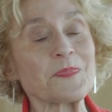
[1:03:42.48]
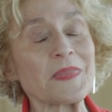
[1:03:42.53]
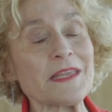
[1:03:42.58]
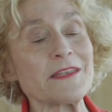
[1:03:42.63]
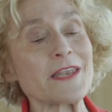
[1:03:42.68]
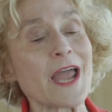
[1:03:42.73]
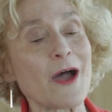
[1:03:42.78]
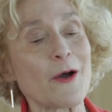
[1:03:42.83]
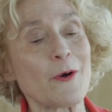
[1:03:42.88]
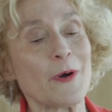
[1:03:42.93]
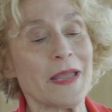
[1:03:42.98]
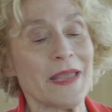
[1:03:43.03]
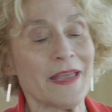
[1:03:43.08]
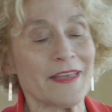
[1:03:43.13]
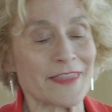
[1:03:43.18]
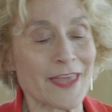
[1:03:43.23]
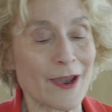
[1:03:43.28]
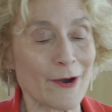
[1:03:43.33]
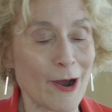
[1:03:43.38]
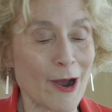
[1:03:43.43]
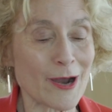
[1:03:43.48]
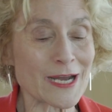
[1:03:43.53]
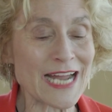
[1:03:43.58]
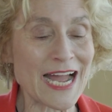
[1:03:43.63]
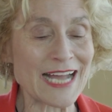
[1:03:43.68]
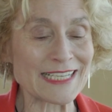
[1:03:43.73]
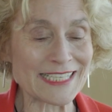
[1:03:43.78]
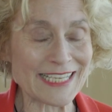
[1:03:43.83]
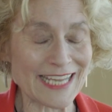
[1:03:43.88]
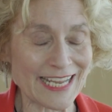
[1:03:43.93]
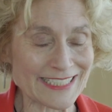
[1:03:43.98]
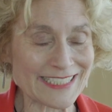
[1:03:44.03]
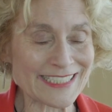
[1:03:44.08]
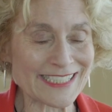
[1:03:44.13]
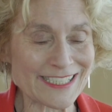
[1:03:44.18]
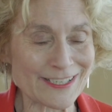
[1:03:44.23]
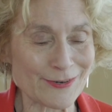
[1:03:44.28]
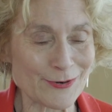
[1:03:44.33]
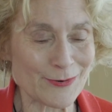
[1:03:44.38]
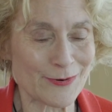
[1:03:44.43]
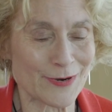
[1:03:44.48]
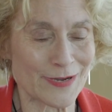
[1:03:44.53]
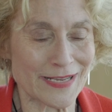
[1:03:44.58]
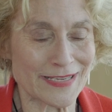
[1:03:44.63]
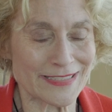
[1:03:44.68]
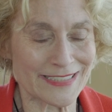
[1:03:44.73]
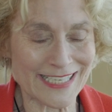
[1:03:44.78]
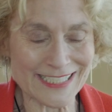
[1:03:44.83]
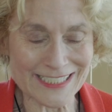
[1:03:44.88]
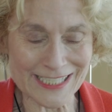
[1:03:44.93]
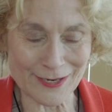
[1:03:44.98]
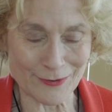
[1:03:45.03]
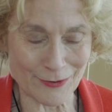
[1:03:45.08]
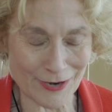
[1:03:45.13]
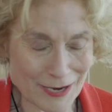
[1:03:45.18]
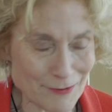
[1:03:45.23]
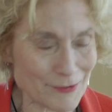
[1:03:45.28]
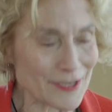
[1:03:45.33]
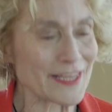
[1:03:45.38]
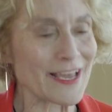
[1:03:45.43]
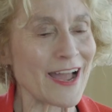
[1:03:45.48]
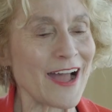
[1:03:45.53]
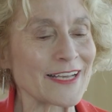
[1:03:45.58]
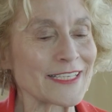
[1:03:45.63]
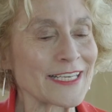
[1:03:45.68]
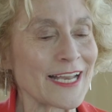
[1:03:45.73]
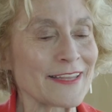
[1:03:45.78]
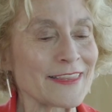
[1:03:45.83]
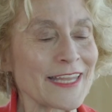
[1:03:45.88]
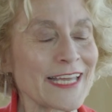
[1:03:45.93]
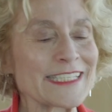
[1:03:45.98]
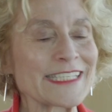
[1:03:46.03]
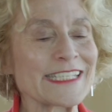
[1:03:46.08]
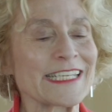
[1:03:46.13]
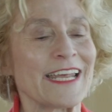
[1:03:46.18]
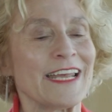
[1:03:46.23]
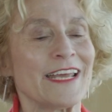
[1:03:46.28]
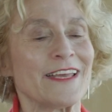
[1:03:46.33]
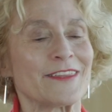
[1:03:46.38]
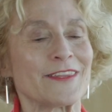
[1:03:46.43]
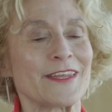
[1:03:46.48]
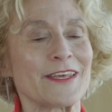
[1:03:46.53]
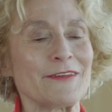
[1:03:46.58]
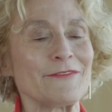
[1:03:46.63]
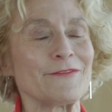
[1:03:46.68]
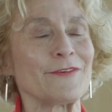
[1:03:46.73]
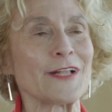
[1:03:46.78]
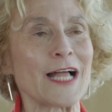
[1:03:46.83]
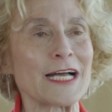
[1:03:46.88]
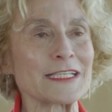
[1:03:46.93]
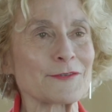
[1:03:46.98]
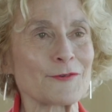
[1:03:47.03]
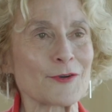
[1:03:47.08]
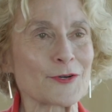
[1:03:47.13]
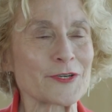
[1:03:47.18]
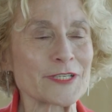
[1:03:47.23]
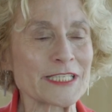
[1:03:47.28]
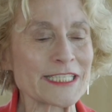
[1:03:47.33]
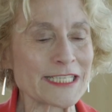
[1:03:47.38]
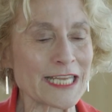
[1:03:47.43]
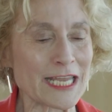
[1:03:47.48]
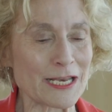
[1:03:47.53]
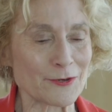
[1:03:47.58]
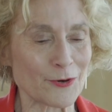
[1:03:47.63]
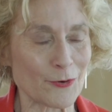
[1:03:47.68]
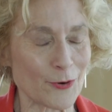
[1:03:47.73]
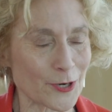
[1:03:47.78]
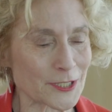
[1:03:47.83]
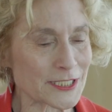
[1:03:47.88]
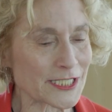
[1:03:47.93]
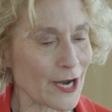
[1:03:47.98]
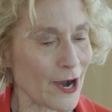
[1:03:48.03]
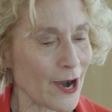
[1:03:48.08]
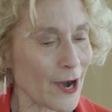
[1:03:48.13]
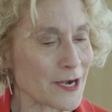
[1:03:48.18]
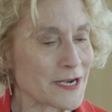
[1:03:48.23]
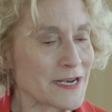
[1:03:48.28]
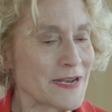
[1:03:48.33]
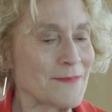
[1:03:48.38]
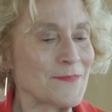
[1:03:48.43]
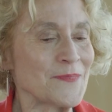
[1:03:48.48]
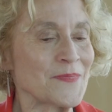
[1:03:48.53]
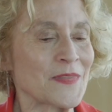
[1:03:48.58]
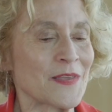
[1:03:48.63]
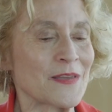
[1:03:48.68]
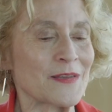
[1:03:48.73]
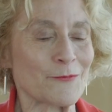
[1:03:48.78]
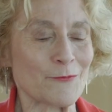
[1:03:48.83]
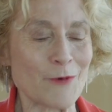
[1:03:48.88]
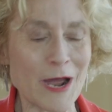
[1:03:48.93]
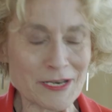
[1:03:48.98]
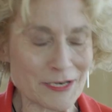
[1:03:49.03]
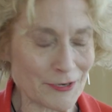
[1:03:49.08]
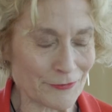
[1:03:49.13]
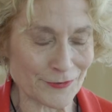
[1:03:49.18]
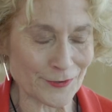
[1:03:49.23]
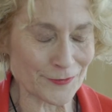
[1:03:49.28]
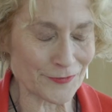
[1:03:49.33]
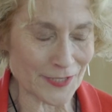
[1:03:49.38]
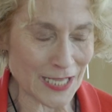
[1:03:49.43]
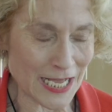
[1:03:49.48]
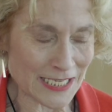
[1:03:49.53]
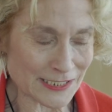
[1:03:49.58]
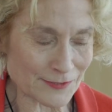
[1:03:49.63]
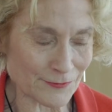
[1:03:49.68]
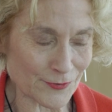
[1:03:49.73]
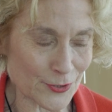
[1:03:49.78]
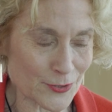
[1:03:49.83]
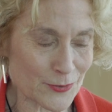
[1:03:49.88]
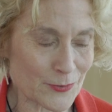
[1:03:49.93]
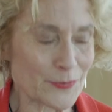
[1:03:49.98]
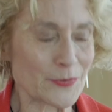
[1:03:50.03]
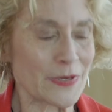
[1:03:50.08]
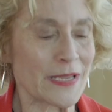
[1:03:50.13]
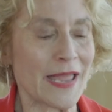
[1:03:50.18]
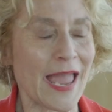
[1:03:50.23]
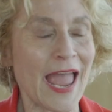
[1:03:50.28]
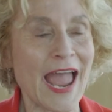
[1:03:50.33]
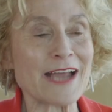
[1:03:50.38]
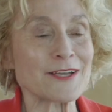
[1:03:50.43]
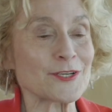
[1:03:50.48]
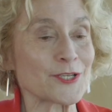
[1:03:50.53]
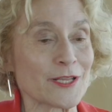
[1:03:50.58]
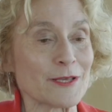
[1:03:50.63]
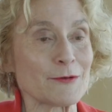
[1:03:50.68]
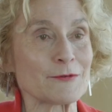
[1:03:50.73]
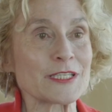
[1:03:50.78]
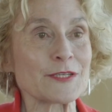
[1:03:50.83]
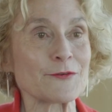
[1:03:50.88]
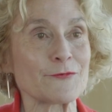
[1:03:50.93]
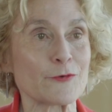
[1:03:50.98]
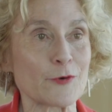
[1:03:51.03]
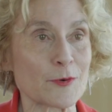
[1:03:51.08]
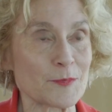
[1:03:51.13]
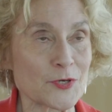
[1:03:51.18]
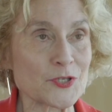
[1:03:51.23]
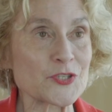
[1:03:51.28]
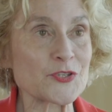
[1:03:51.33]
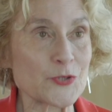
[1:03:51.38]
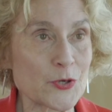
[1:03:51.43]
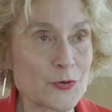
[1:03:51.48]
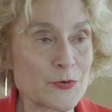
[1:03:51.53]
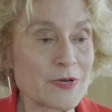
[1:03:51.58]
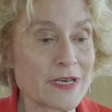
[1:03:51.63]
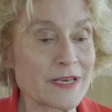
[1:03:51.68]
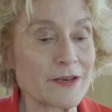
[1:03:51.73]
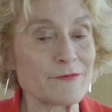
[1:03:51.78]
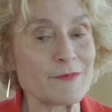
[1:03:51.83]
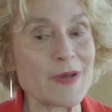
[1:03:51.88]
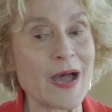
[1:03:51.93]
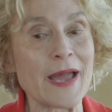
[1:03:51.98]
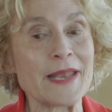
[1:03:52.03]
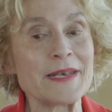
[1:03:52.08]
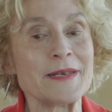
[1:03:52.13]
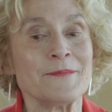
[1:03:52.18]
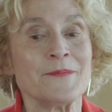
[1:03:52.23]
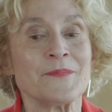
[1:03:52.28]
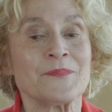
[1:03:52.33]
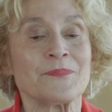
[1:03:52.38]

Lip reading: Now, there are Kantians who disagree with Kant on this. The philosopher Christine Korsgaard, wonderful philosopher who actually was a former student of mine,